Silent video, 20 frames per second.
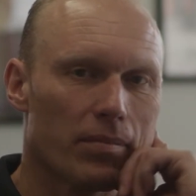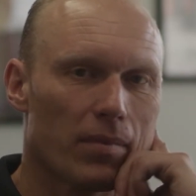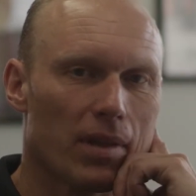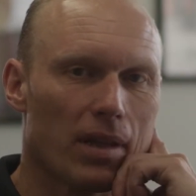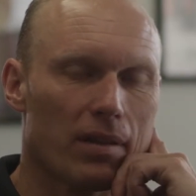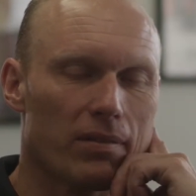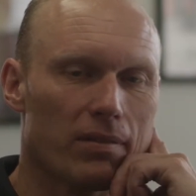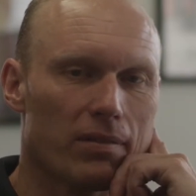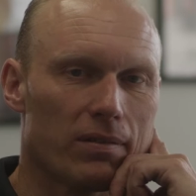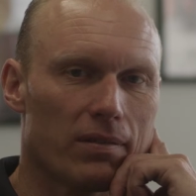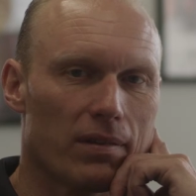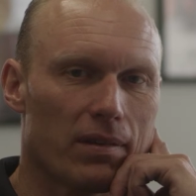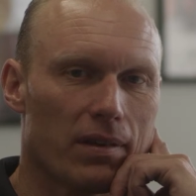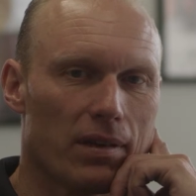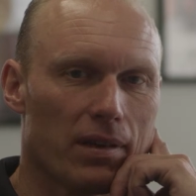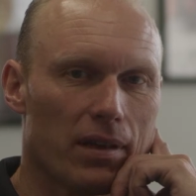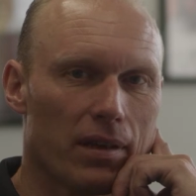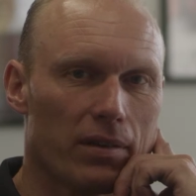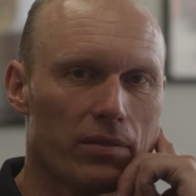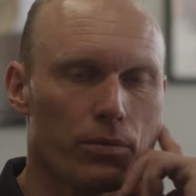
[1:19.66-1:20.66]
It's
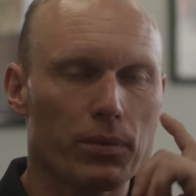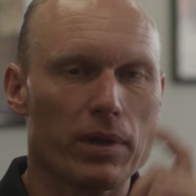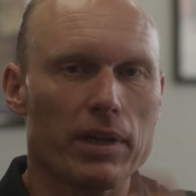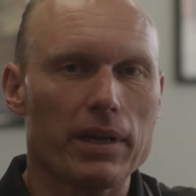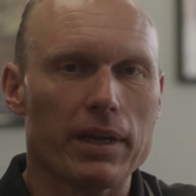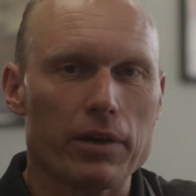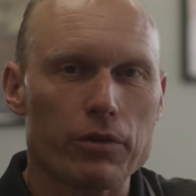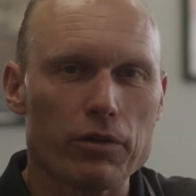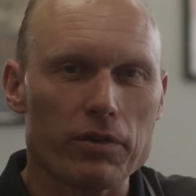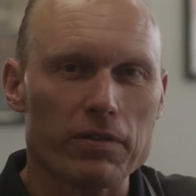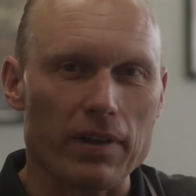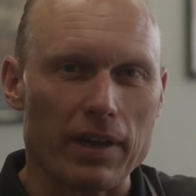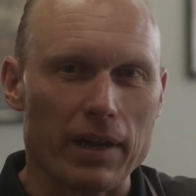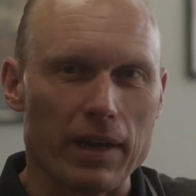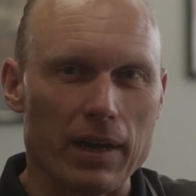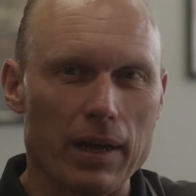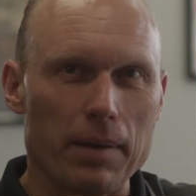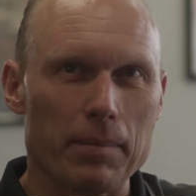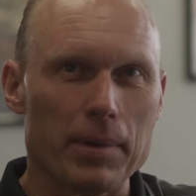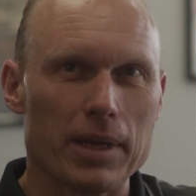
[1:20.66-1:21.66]
really
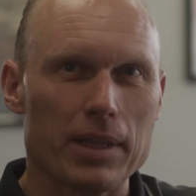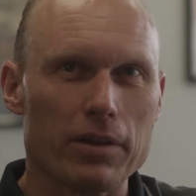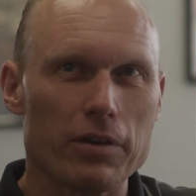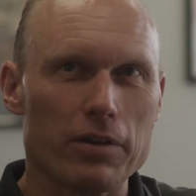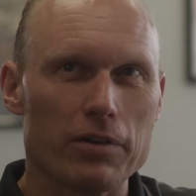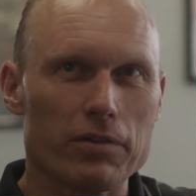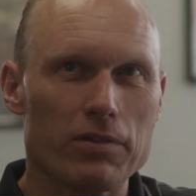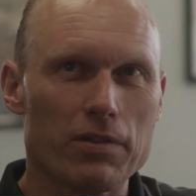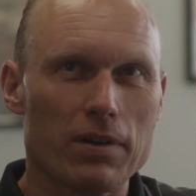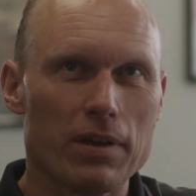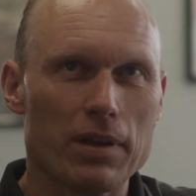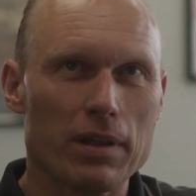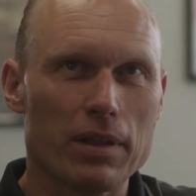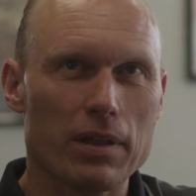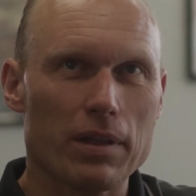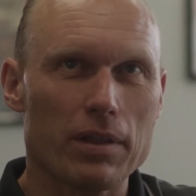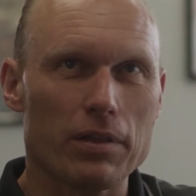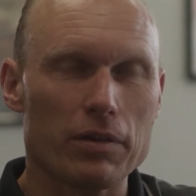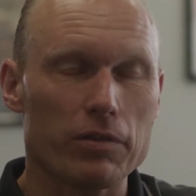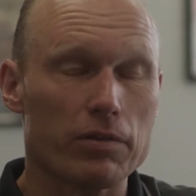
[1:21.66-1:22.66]
interesting. I mean, there's
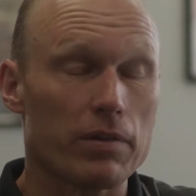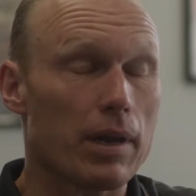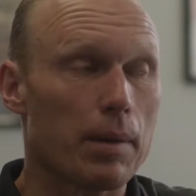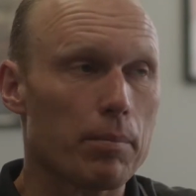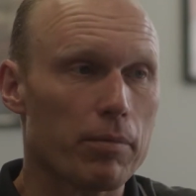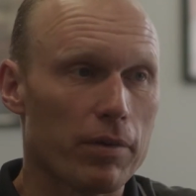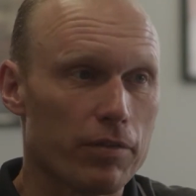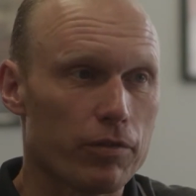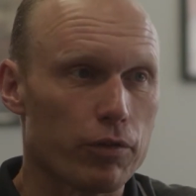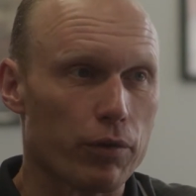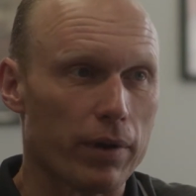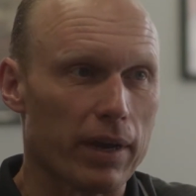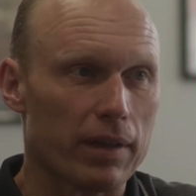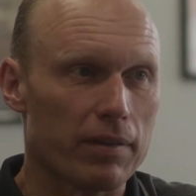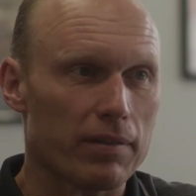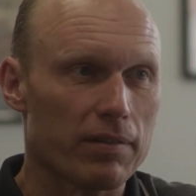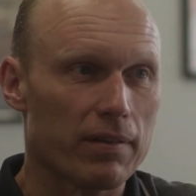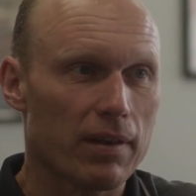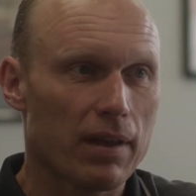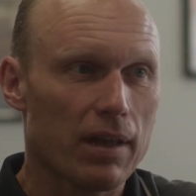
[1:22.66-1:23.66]
a number of
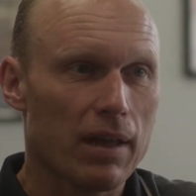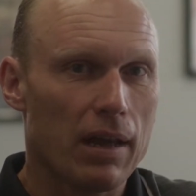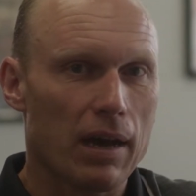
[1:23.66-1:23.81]
trends.